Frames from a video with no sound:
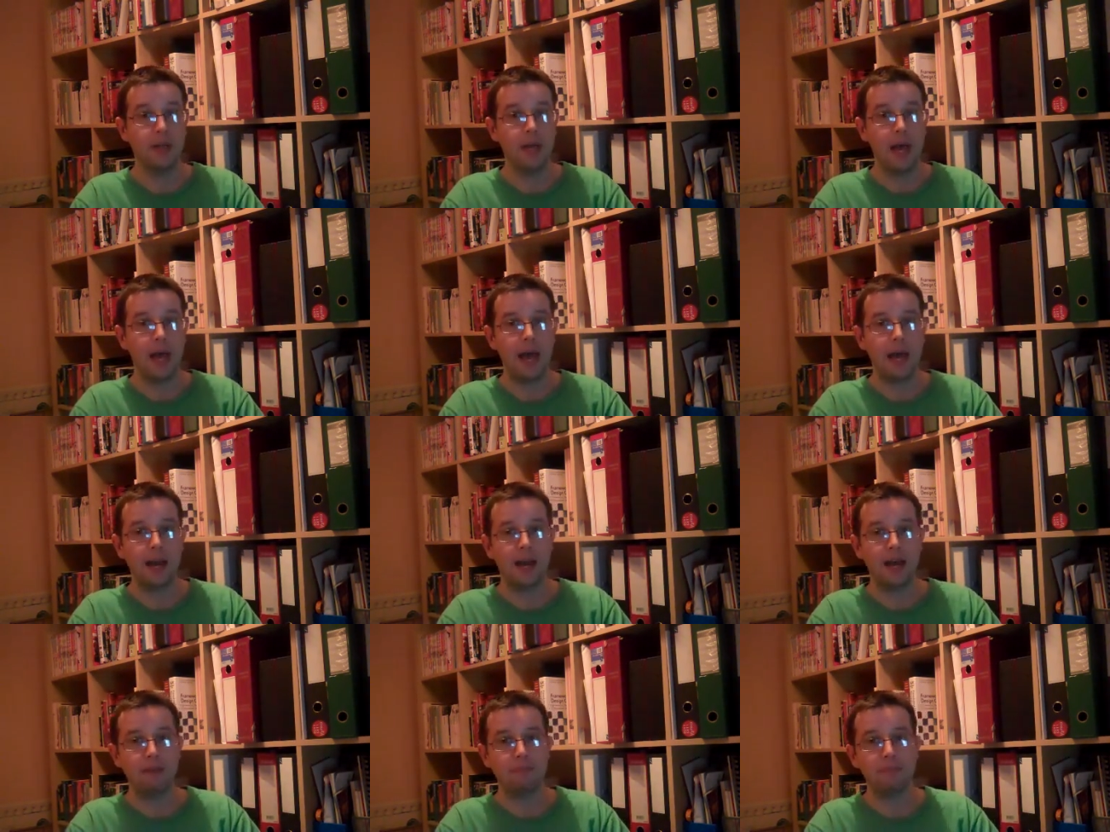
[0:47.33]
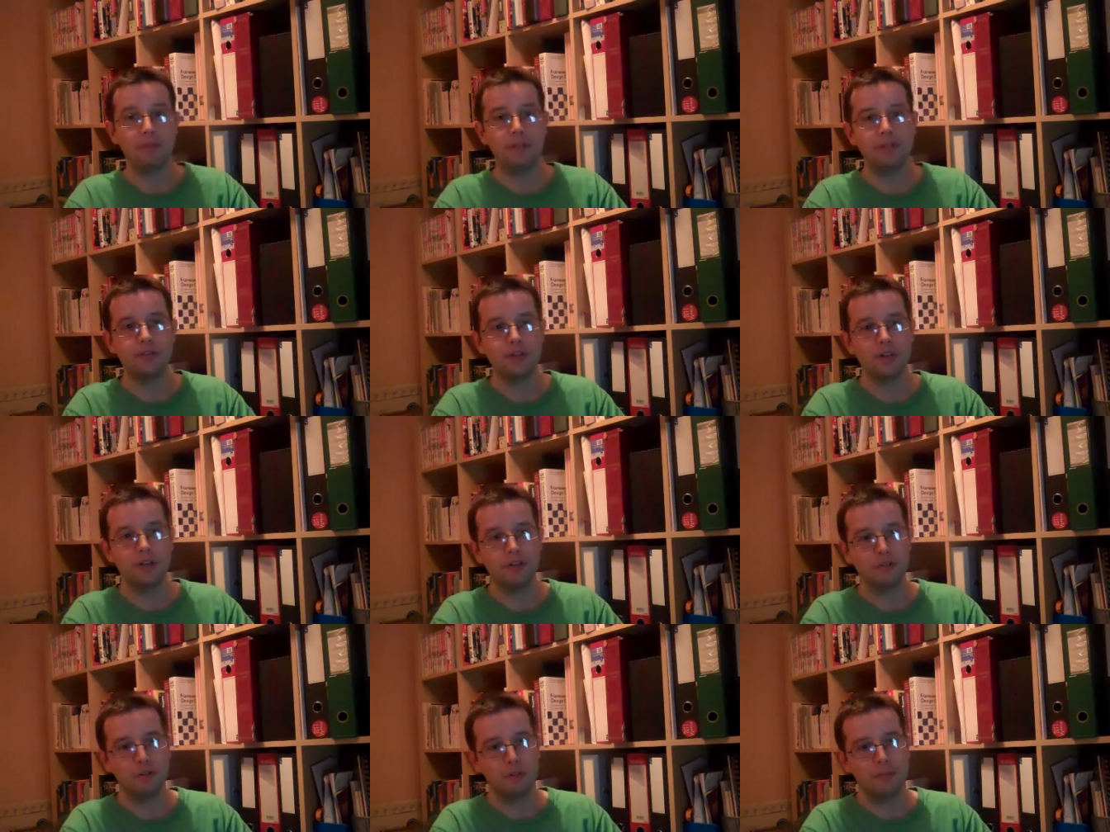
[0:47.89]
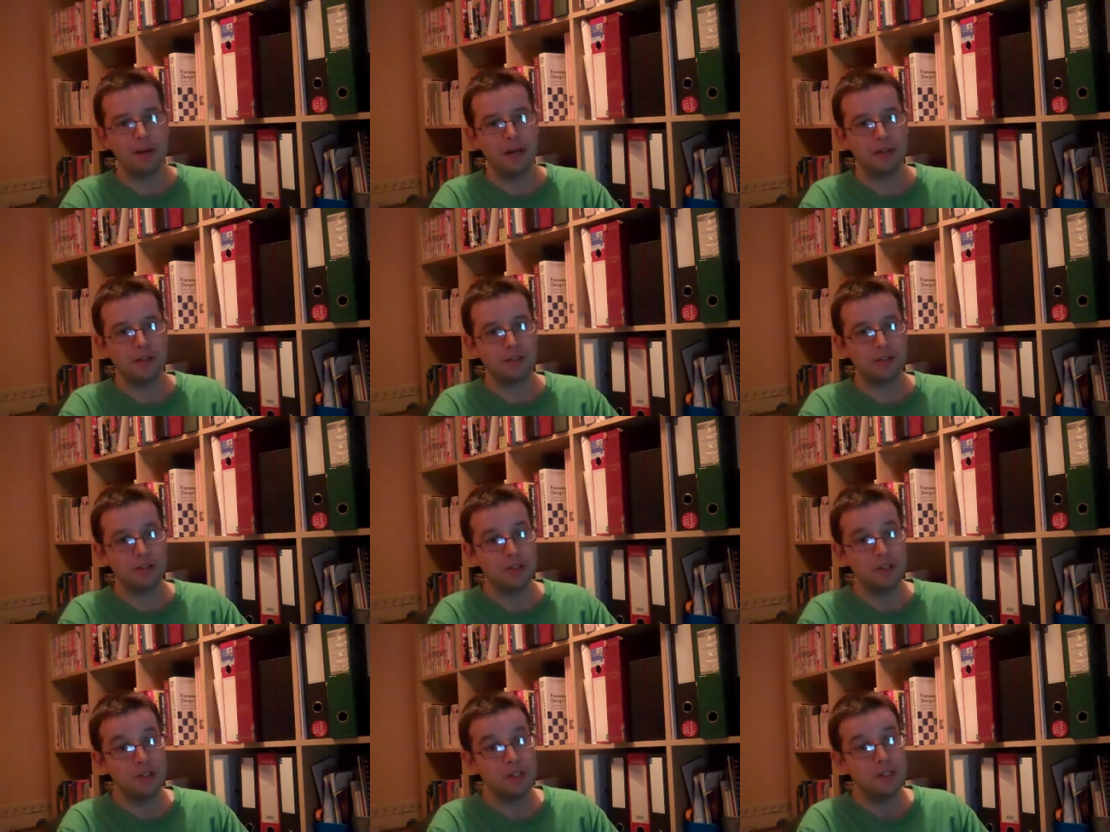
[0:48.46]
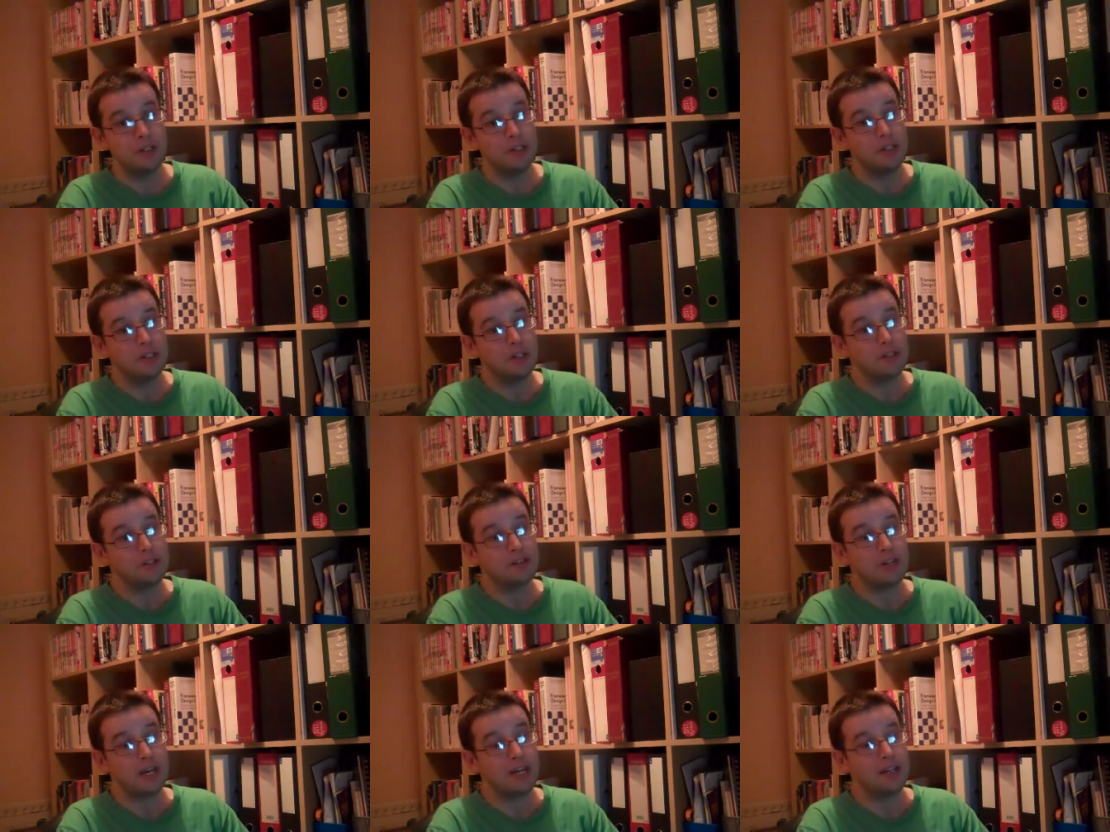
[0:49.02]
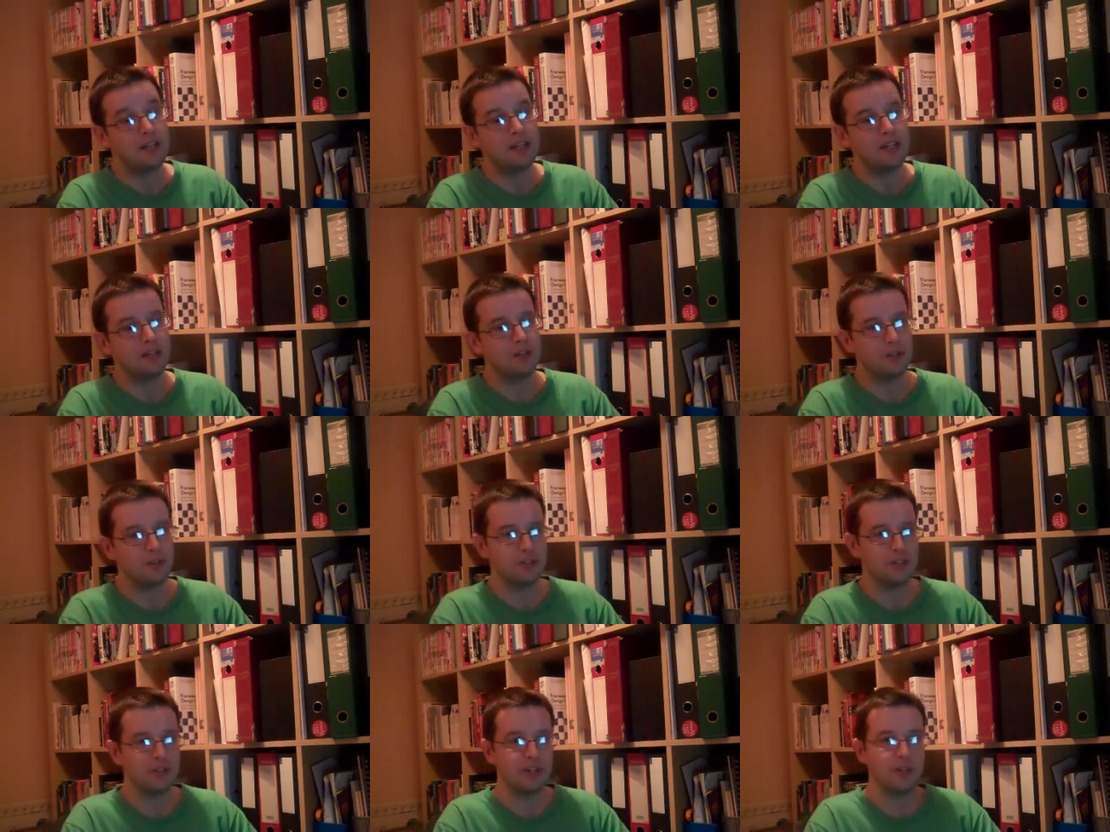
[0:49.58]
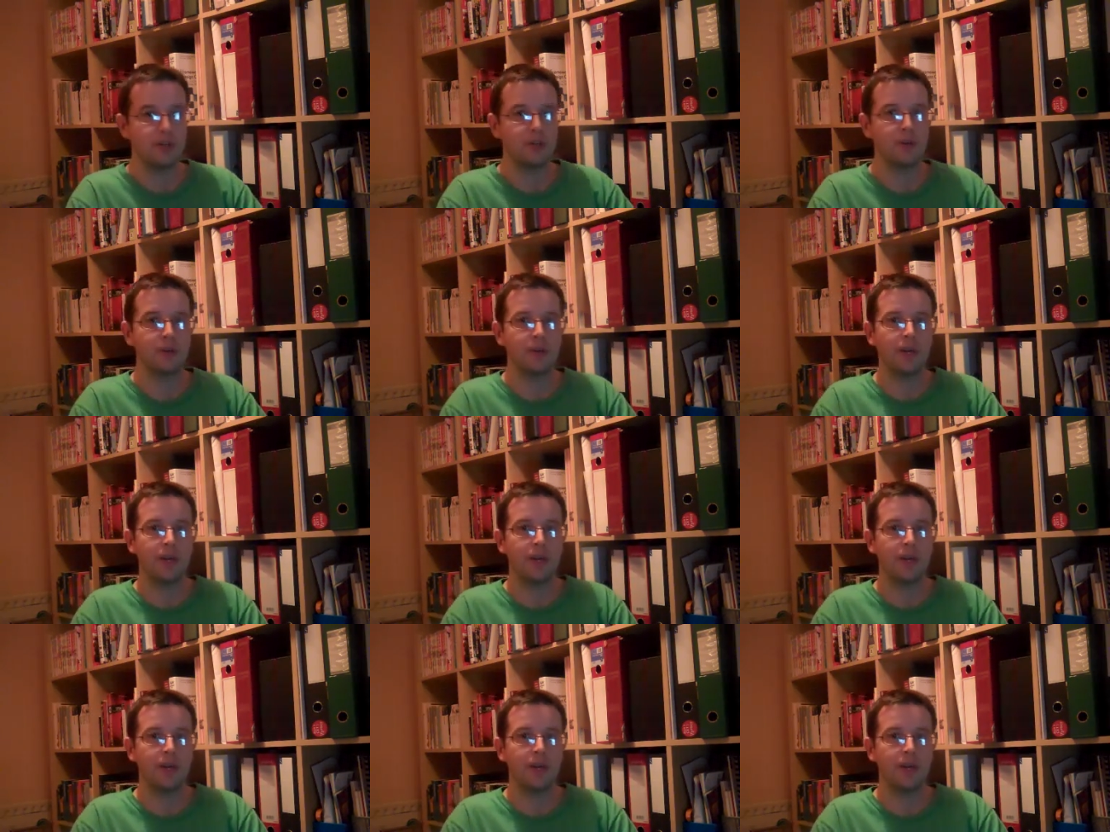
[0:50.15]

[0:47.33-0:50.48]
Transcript: and have been so for about 10 years or so.